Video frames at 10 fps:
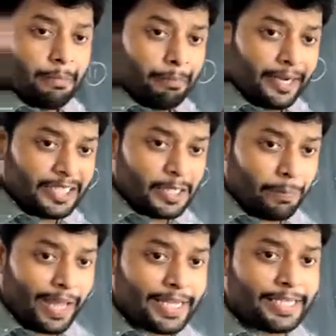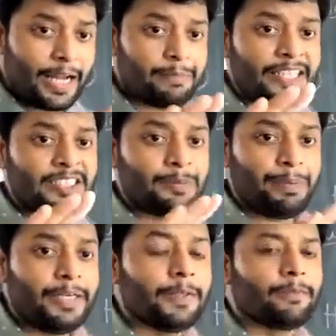multiply of the
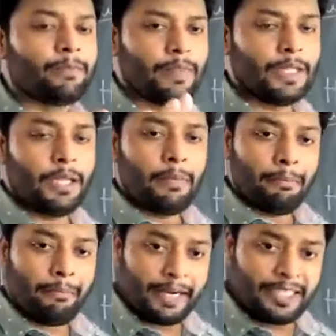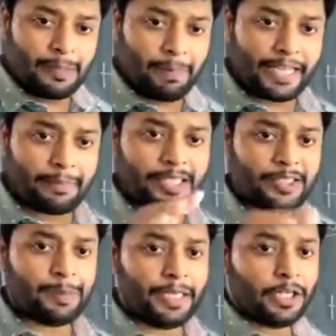spin. Multiply of the
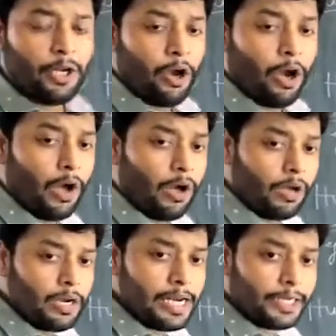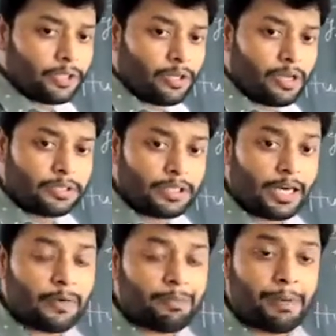spin. All electrons
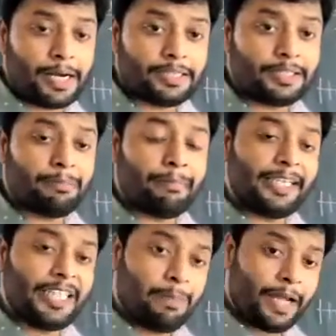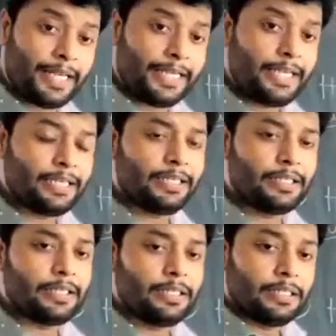are first multiply,
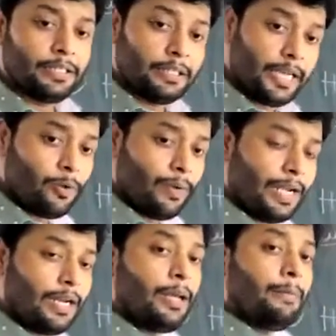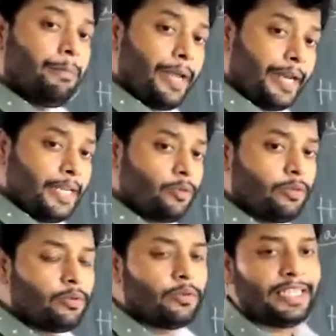then will pairing
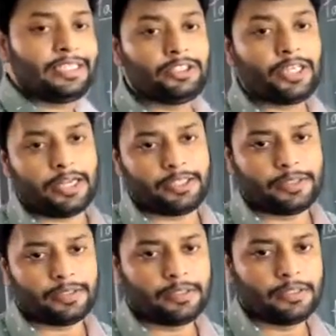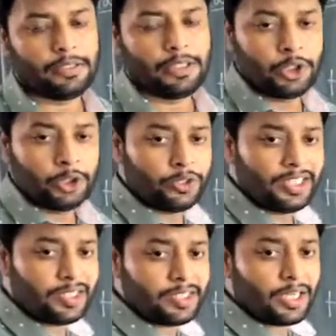start. So
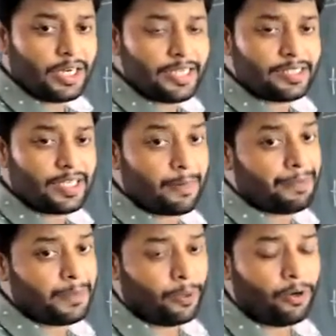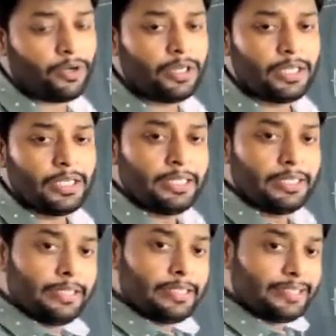this is the condition of
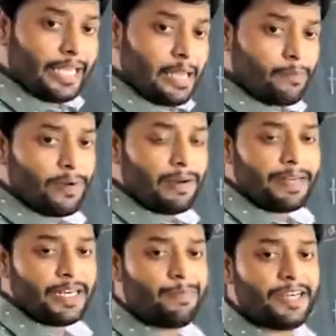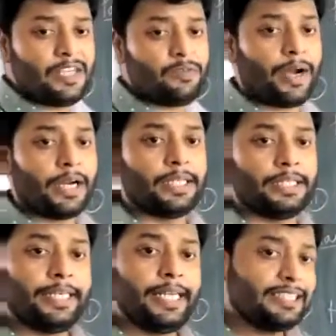P4. The same will be repeating for
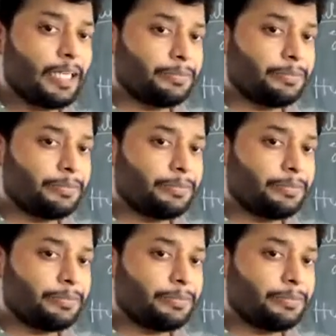the T